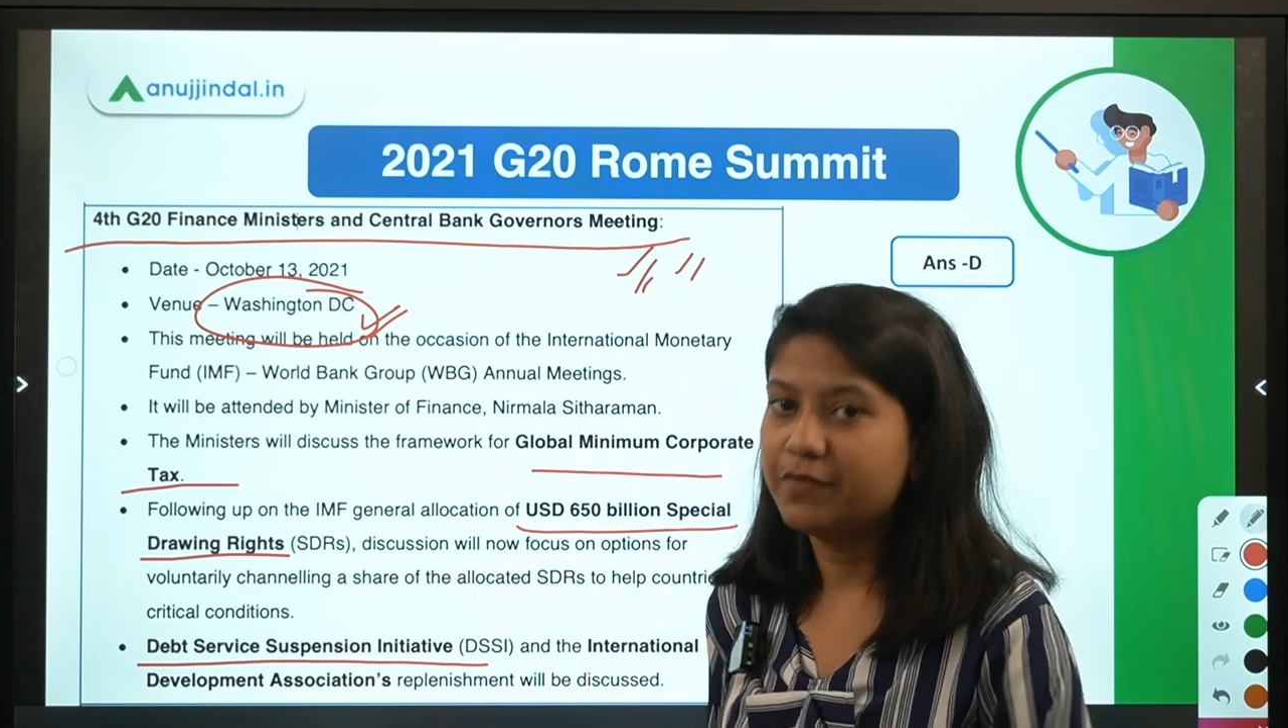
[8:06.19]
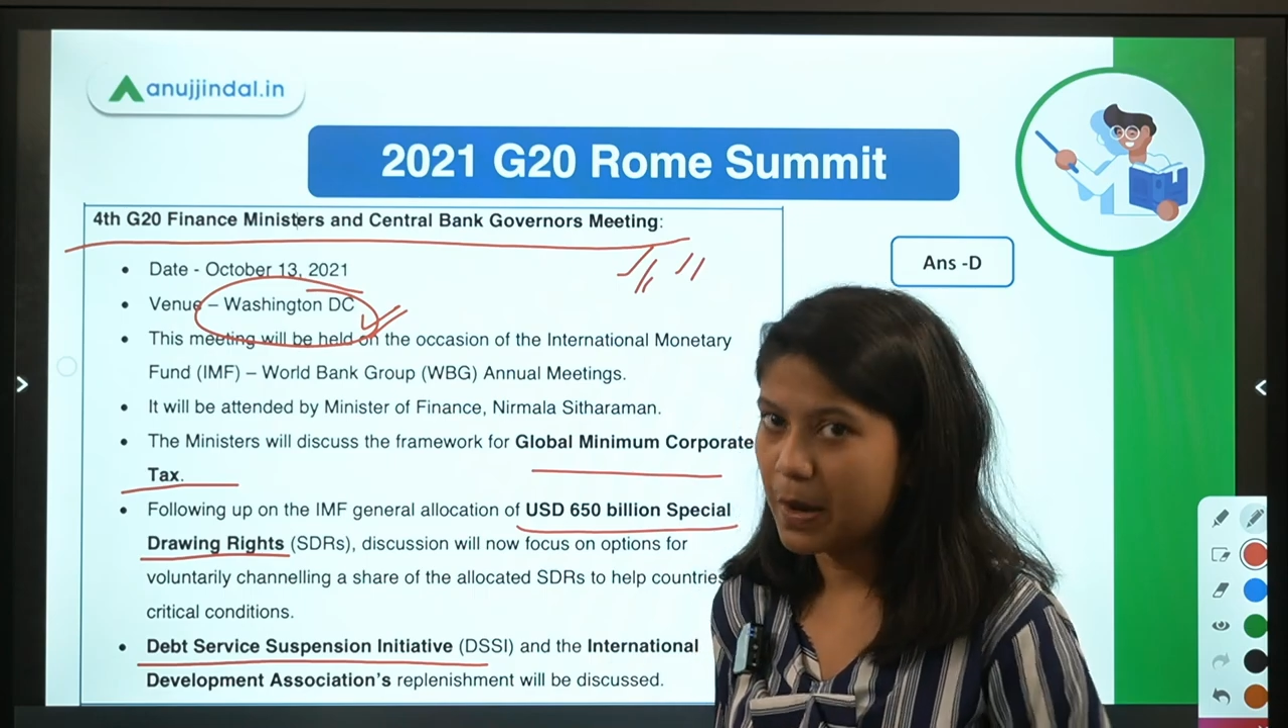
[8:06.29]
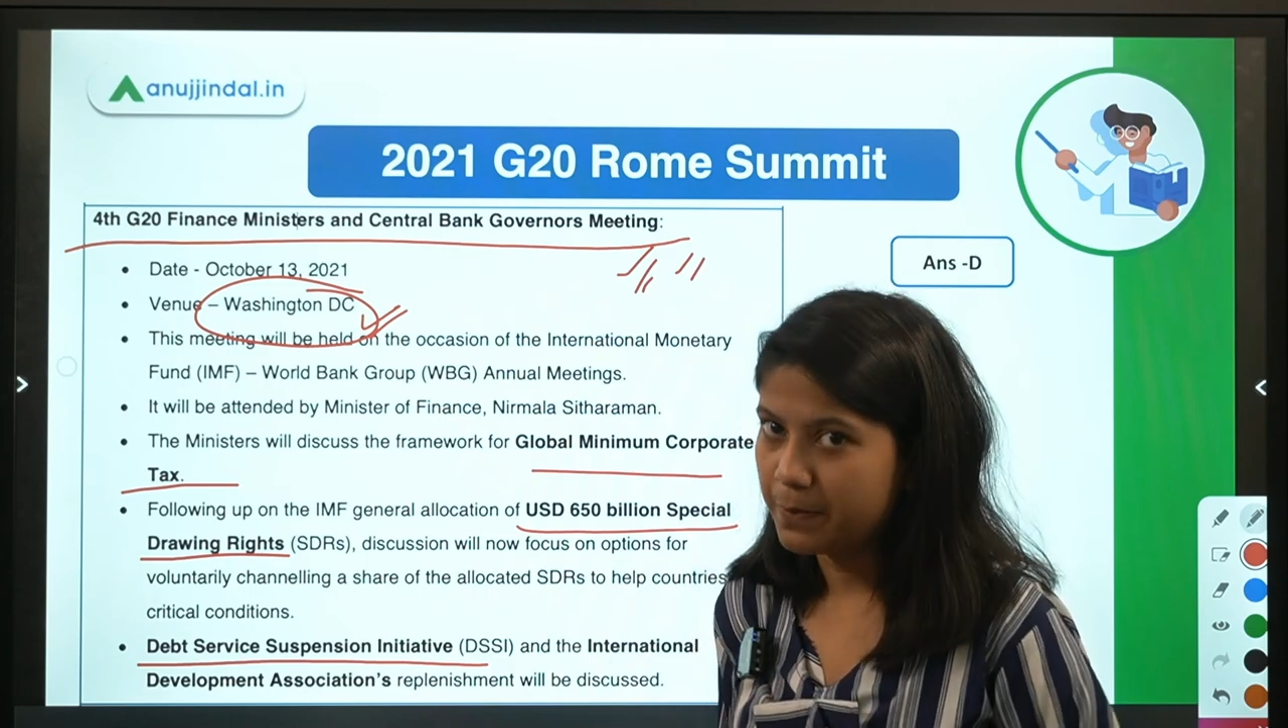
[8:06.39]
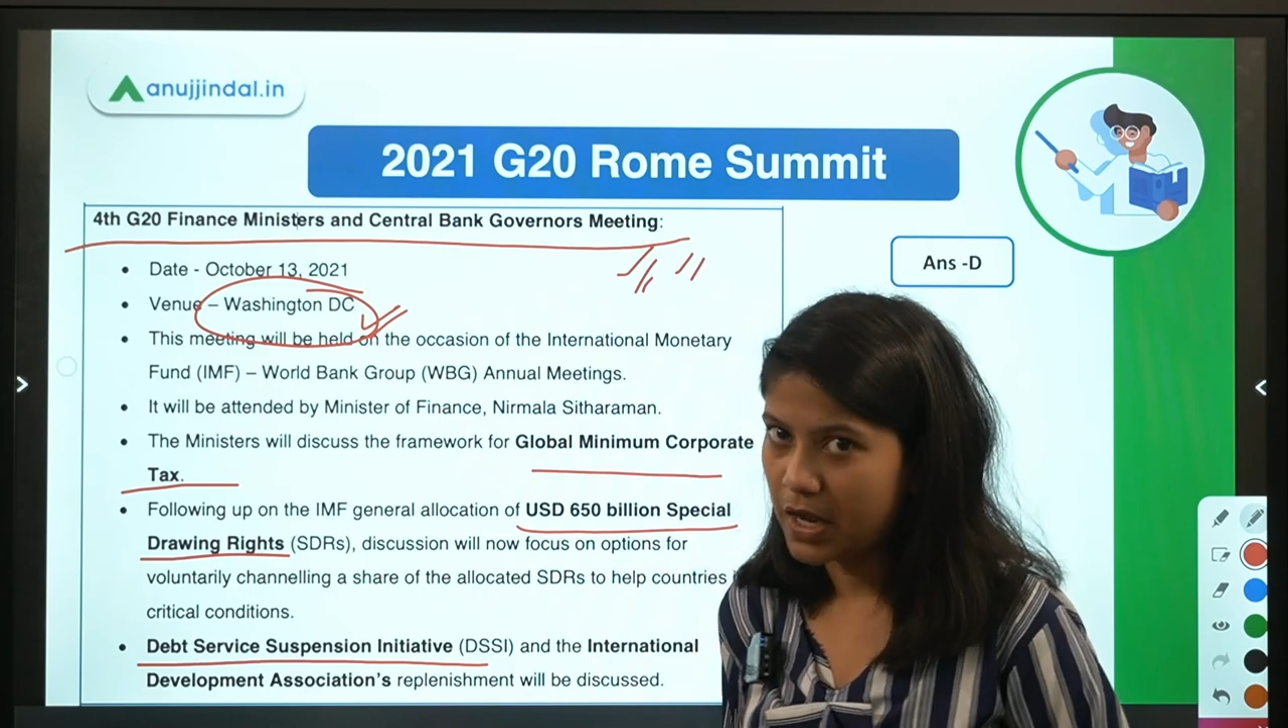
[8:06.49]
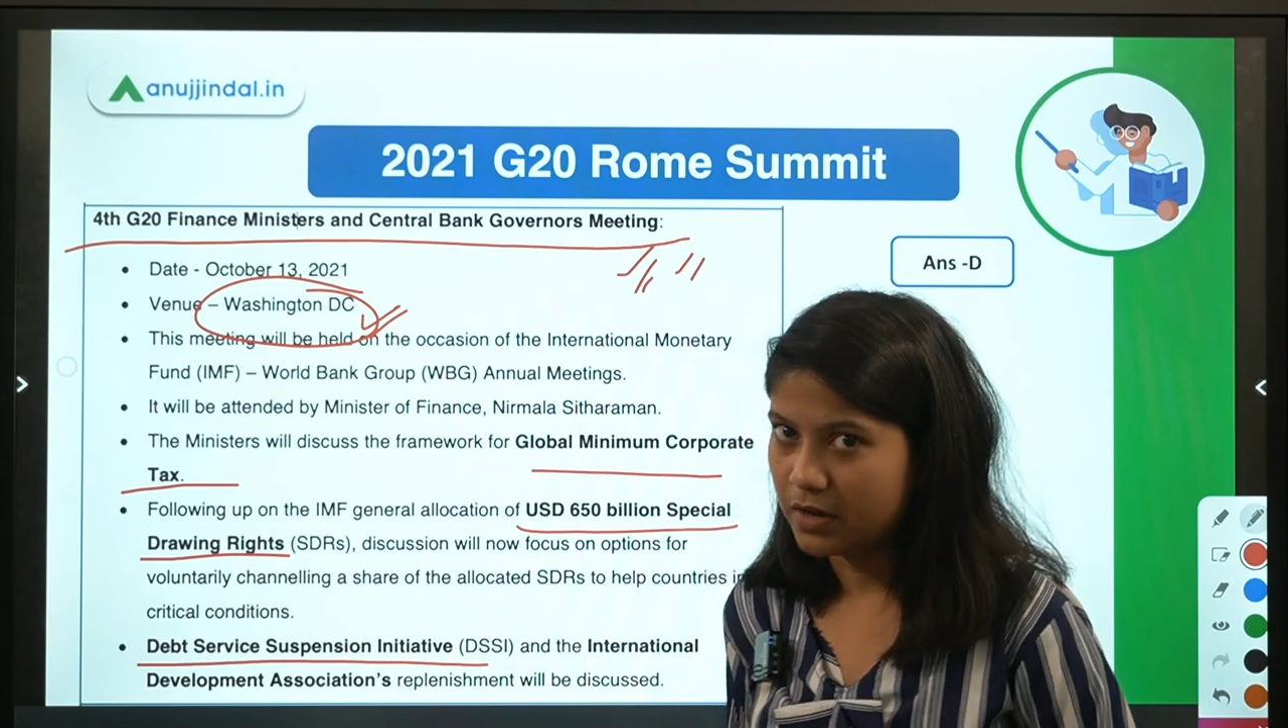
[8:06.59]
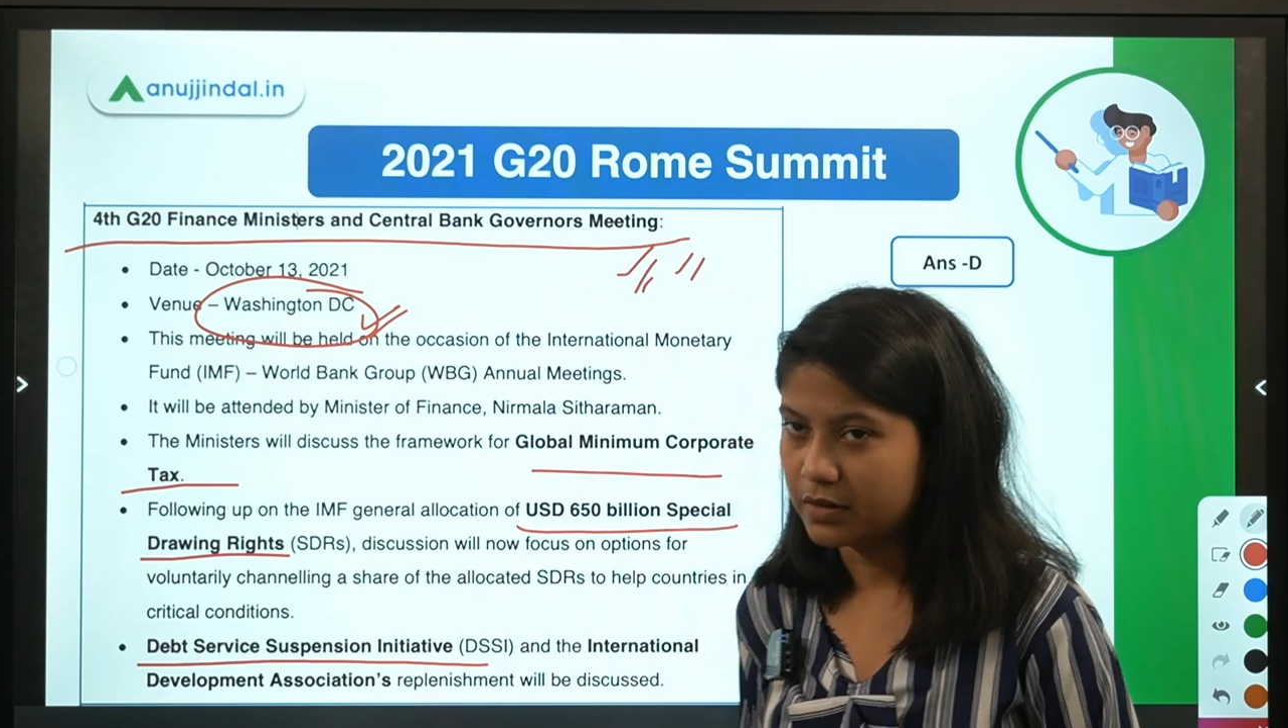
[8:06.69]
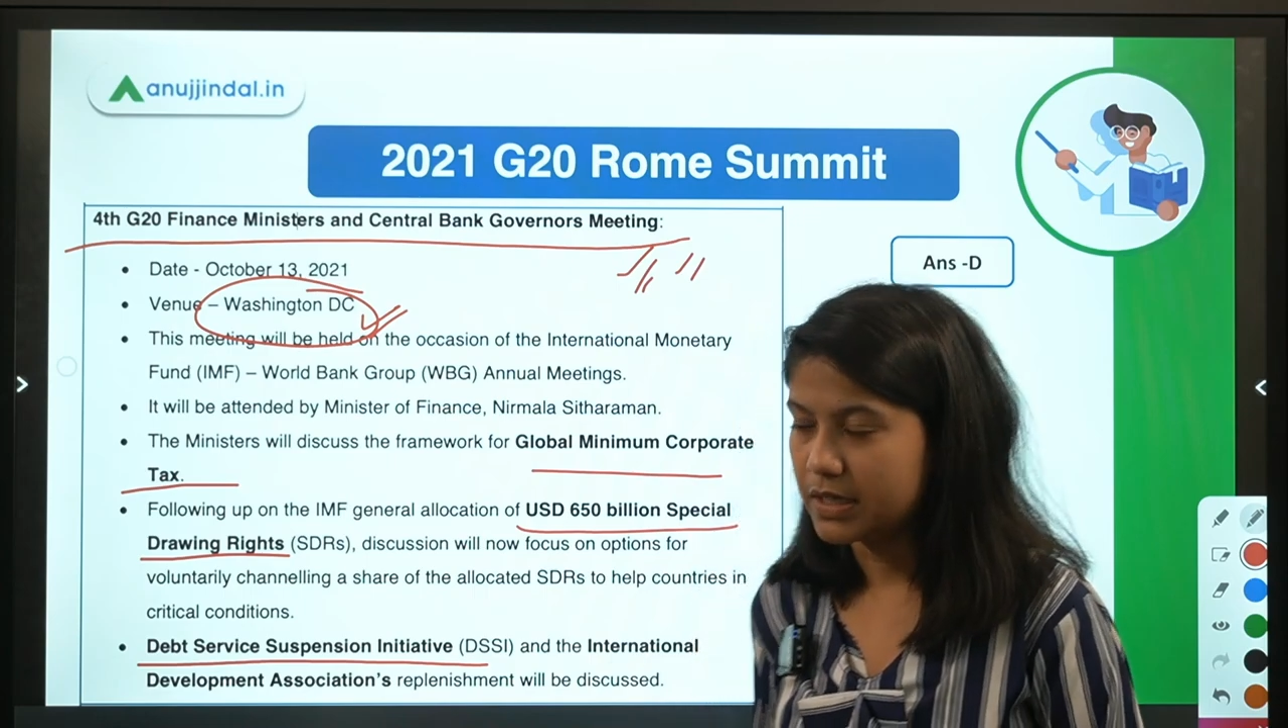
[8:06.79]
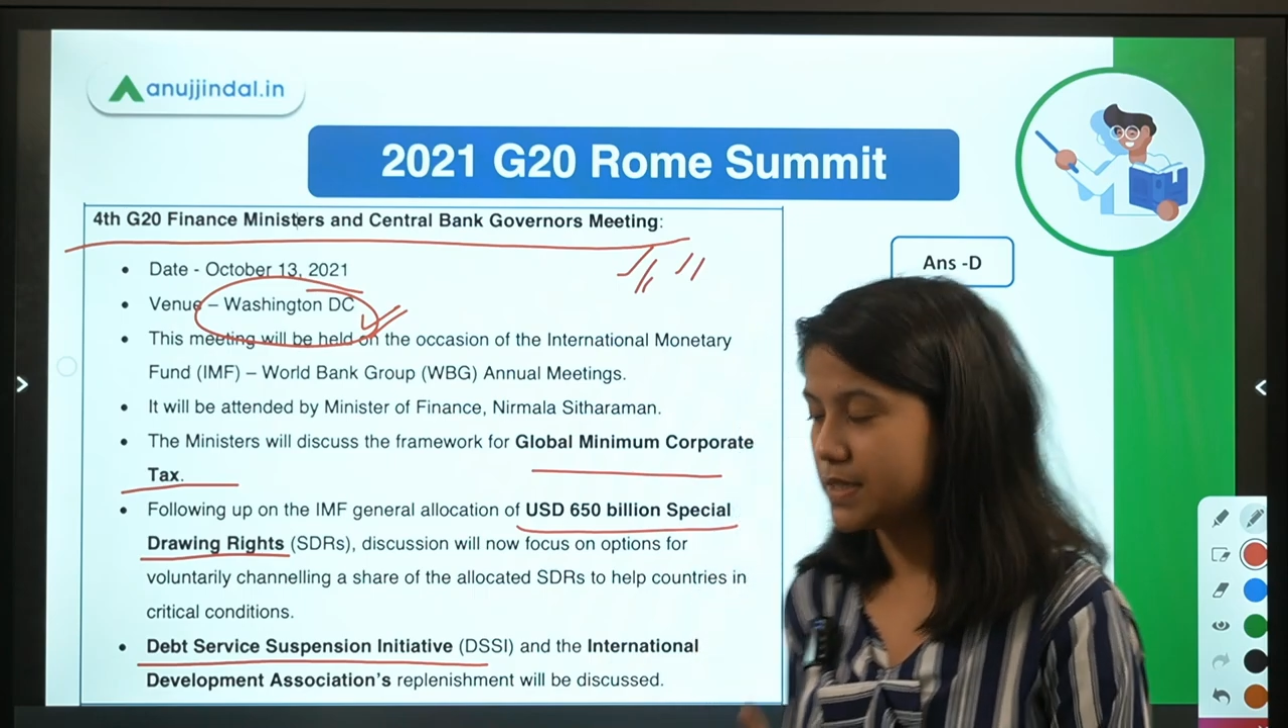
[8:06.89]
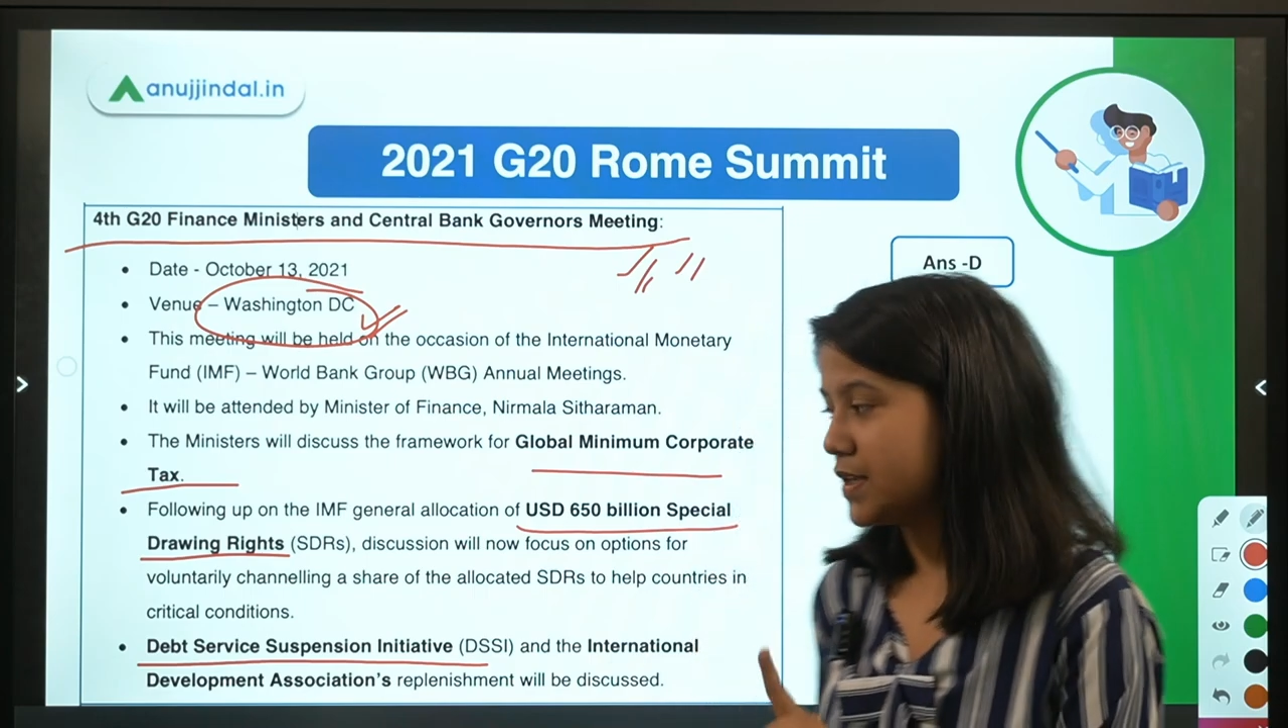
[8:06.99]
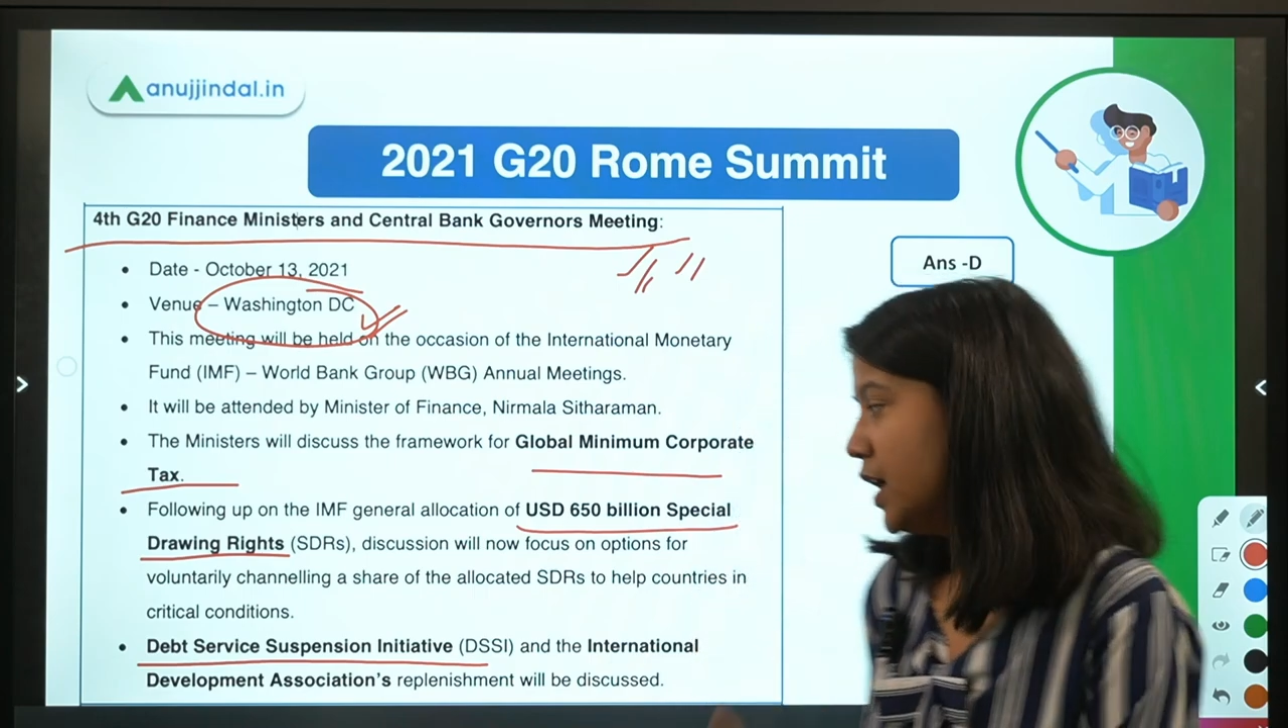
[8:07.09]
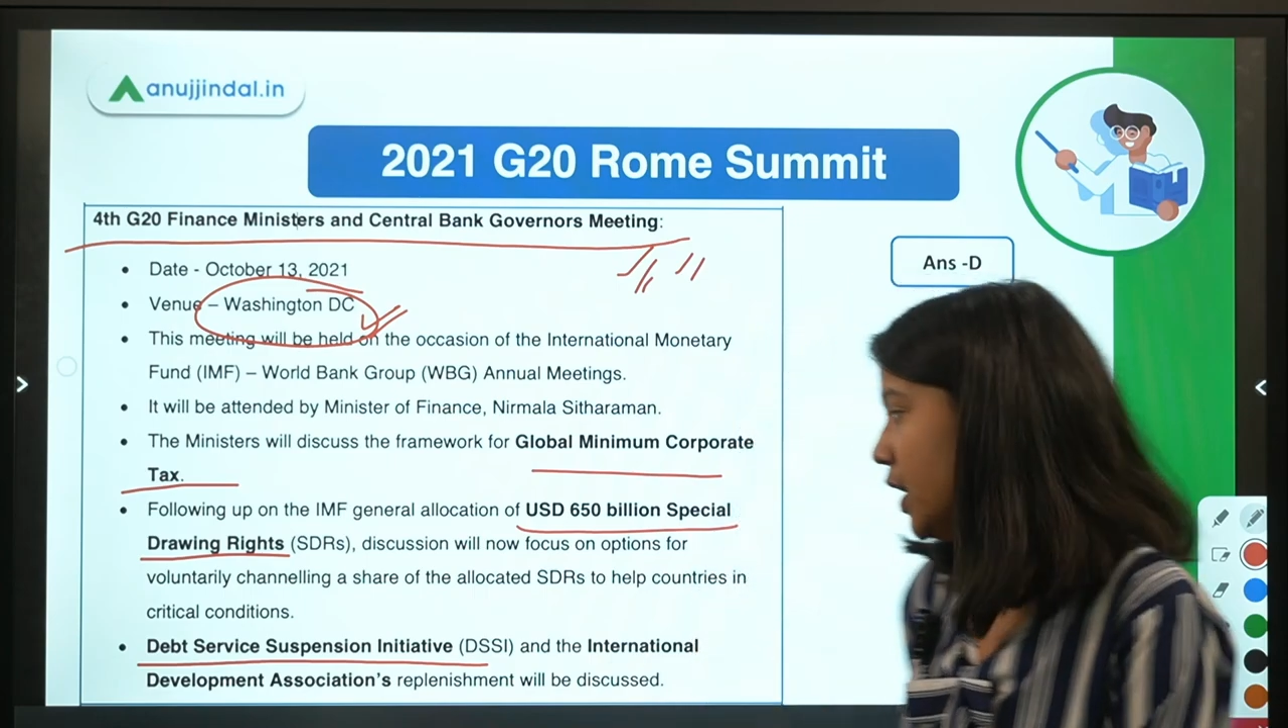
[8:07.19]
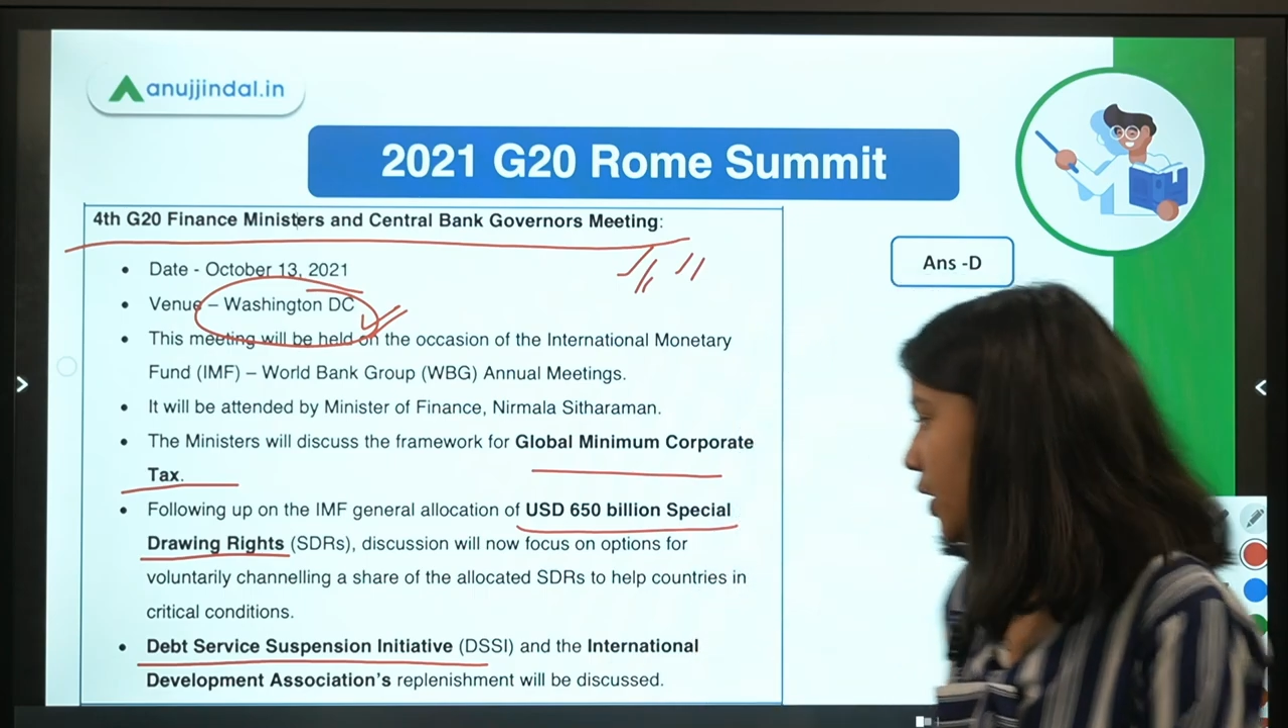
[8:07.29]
developed countries?